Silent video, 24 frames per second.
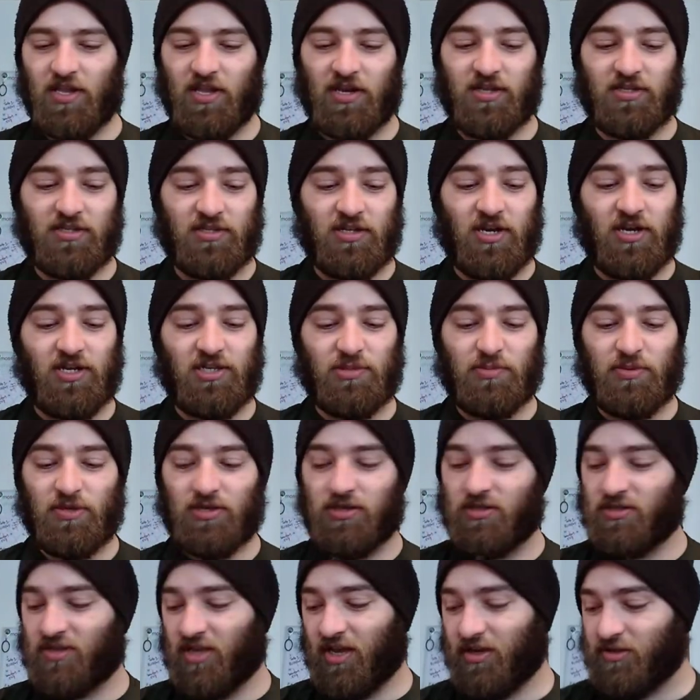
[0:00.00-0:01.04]
And it's nice
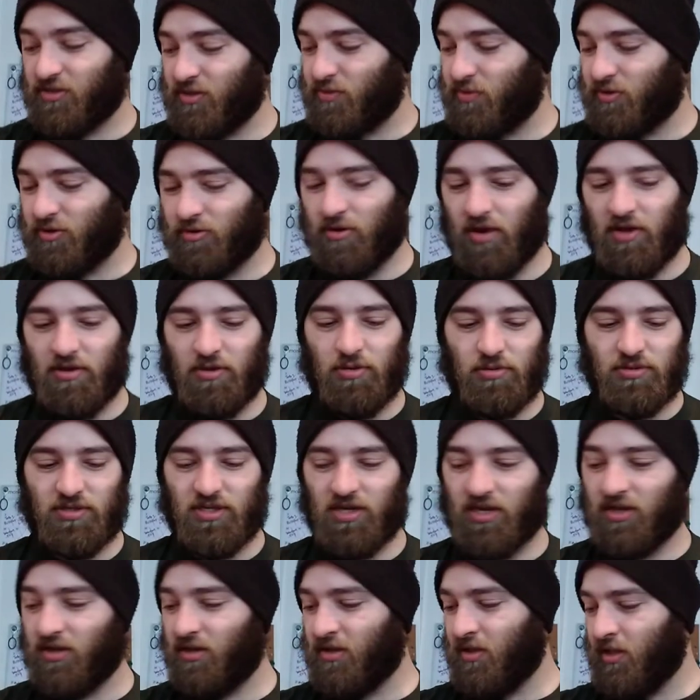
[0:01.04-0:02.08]
because actually when you're not using
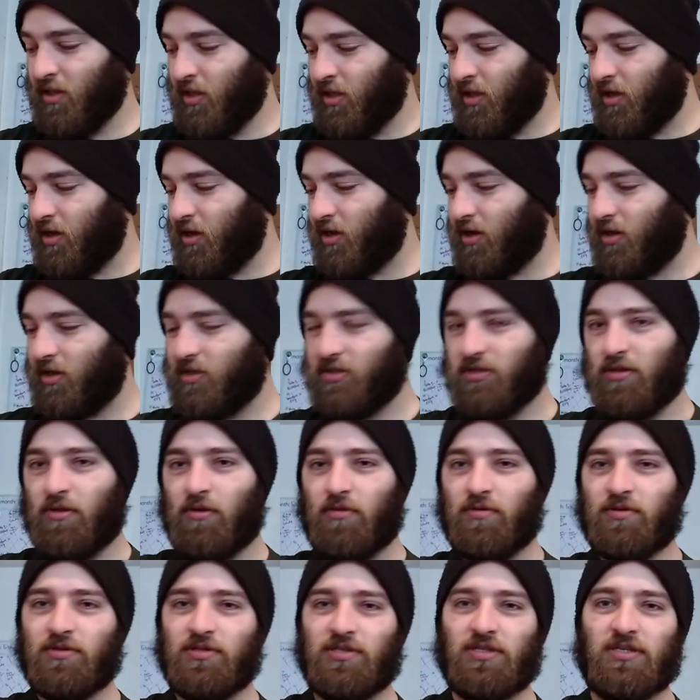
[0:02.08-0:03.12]
it, uh, as
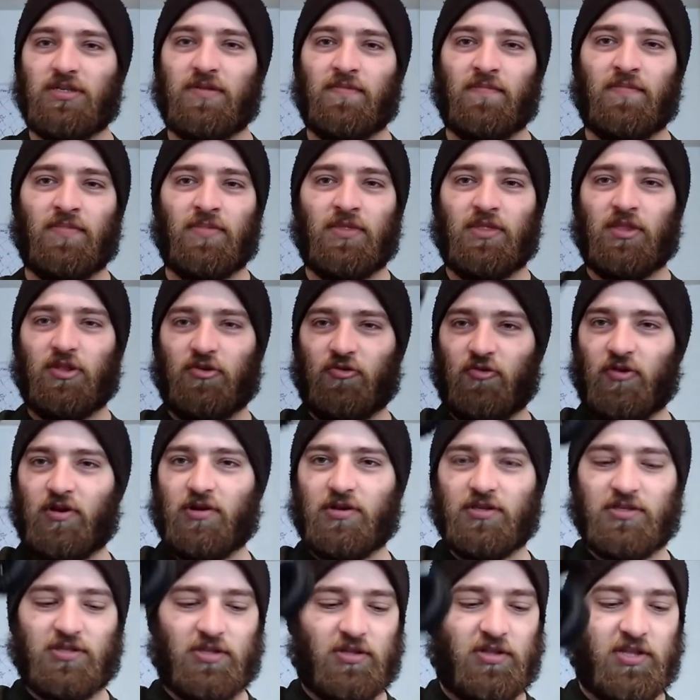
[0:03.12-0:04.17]
long as the truck
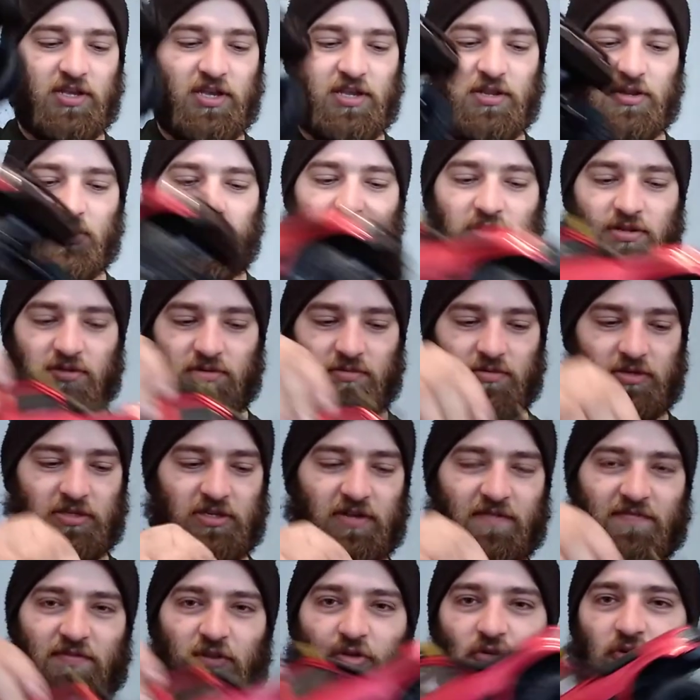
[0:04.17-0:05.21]
is clean, you can
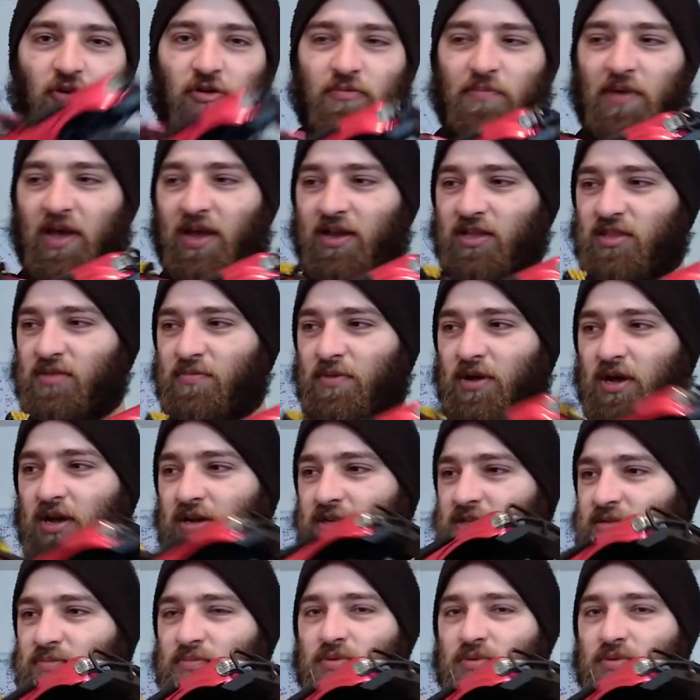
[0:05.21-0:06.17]
stuff the truck back in the box